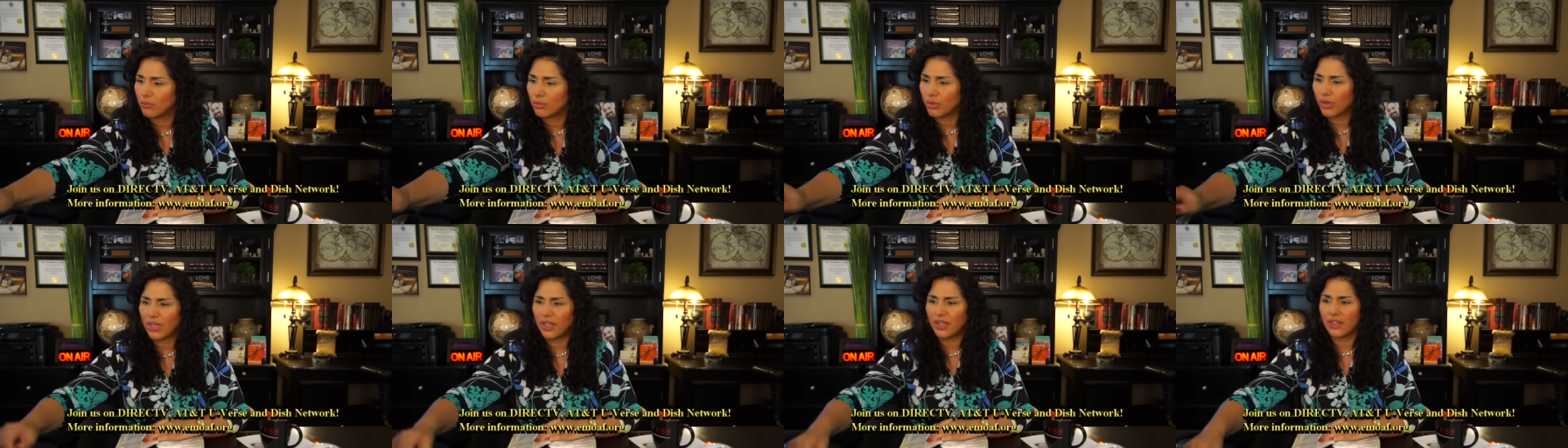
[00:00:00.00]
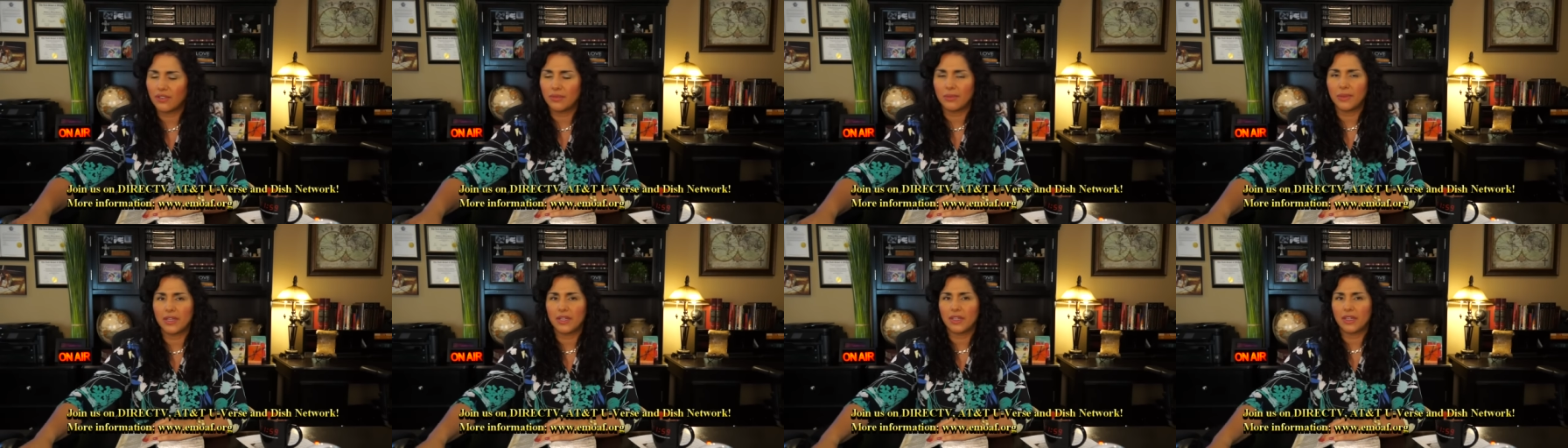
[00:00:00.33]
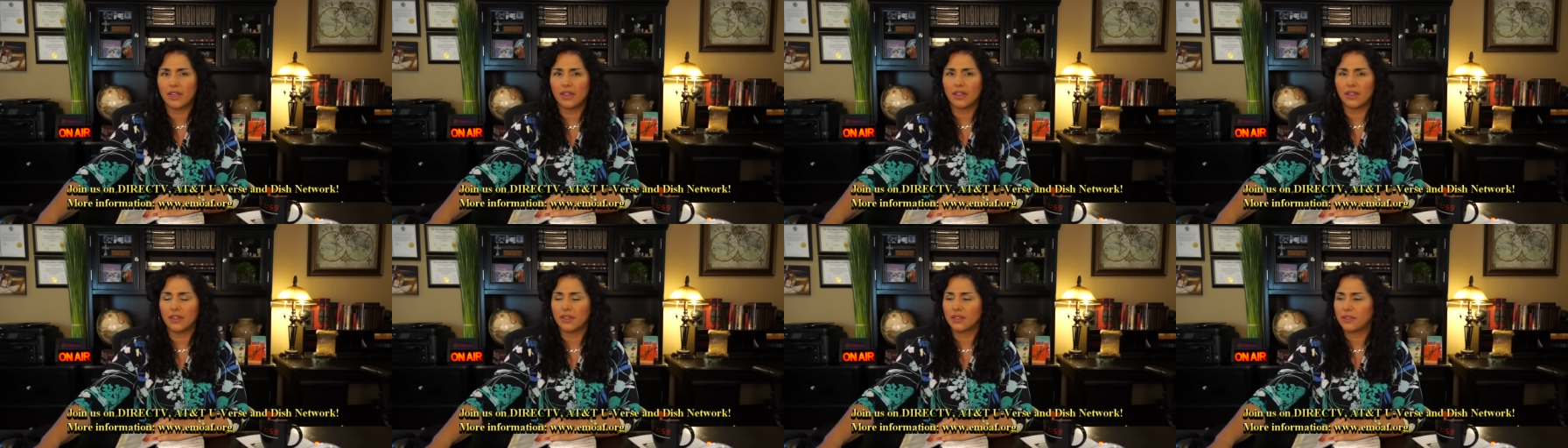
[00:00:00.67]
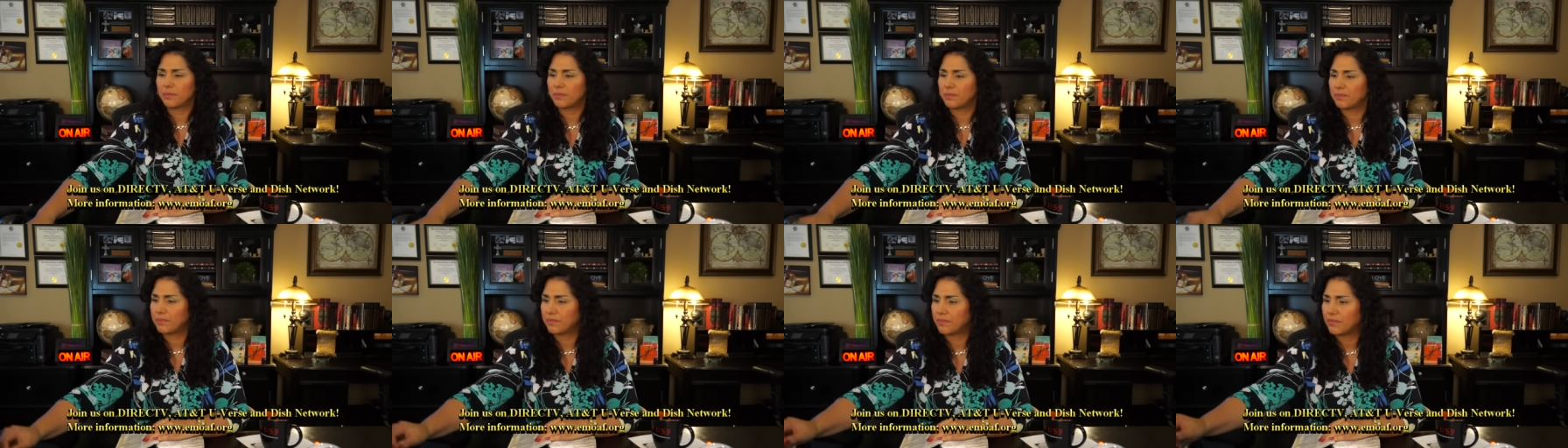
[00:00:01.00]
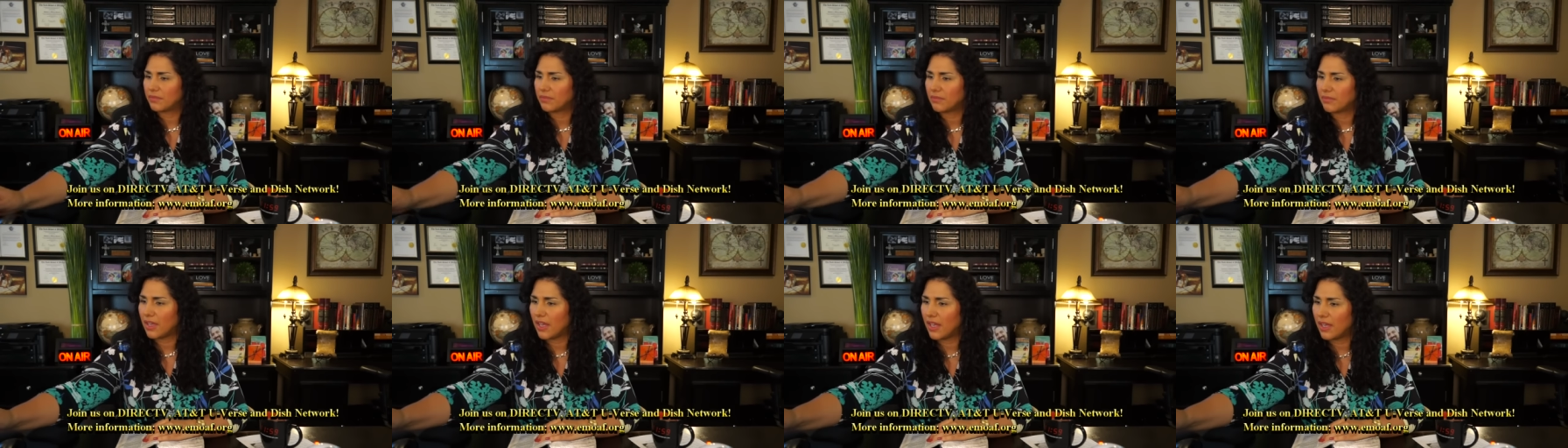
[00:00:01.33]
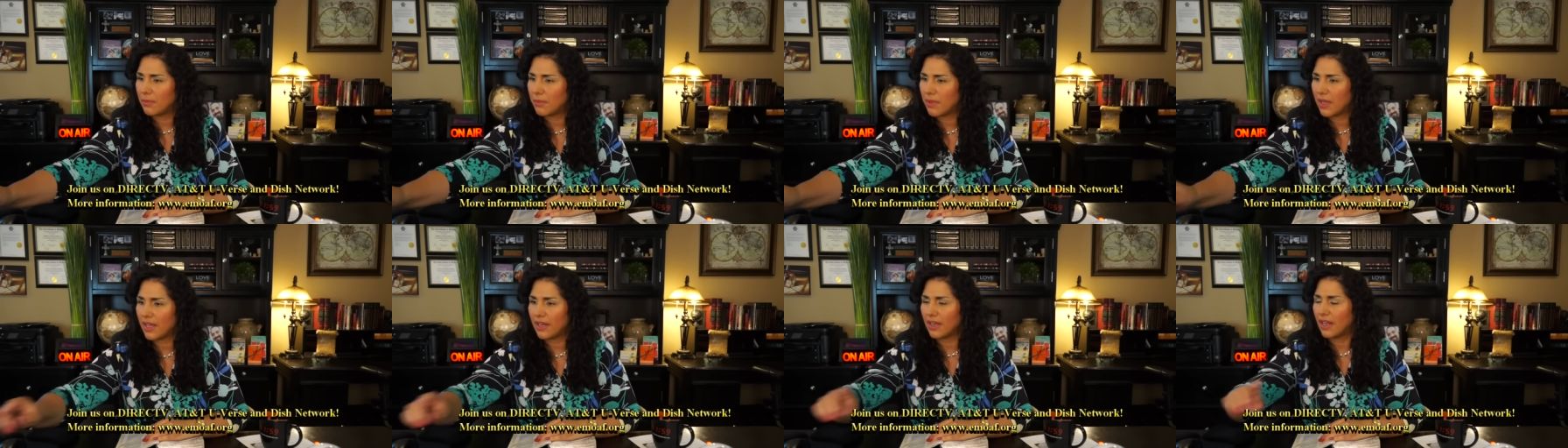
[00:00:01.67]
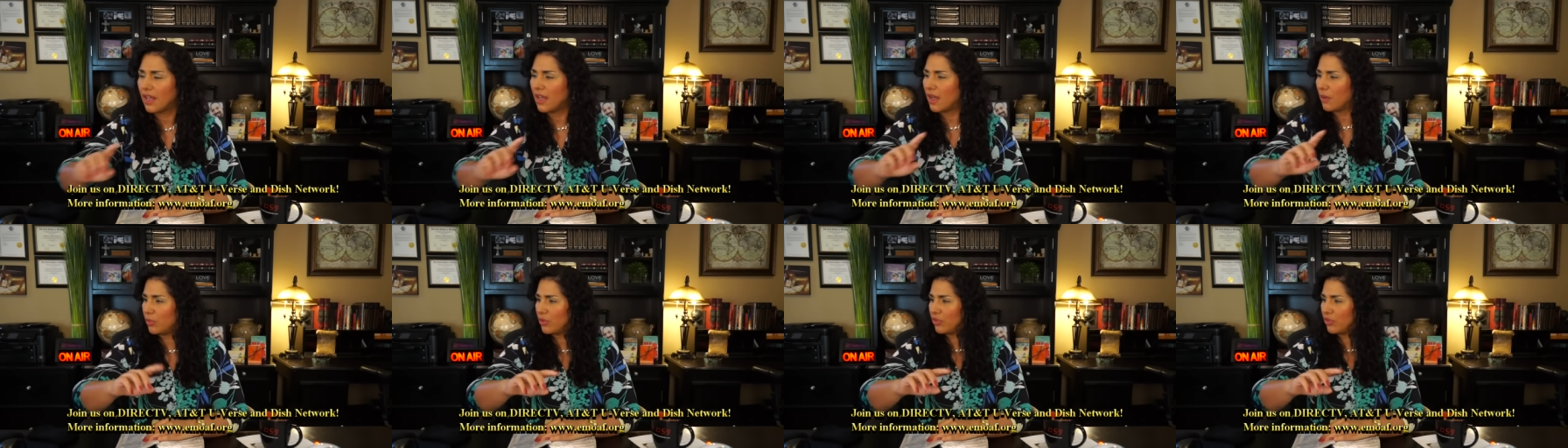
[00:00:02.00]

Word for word: Praise be to God. Amen.